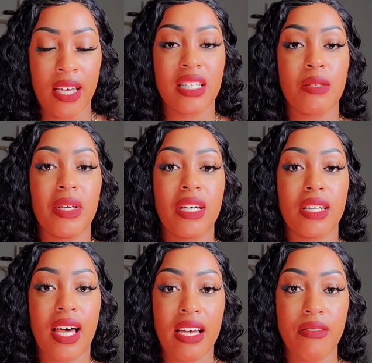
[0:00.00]
Speak
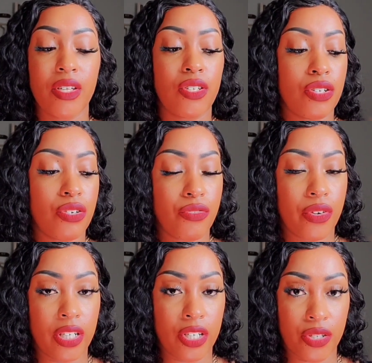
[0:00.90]
life into your
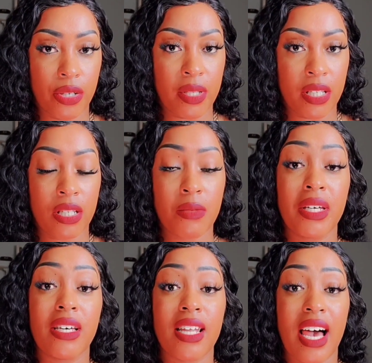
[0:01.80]
friendships.
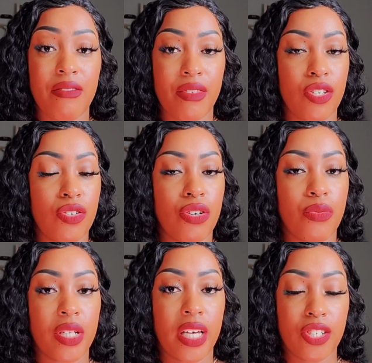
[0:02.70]
Speak life into
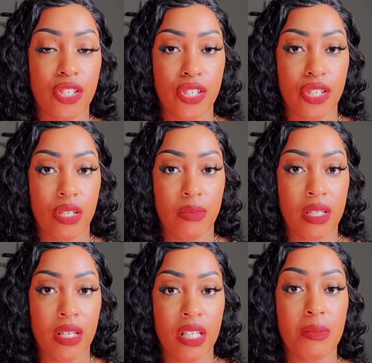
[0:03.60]
your relationships.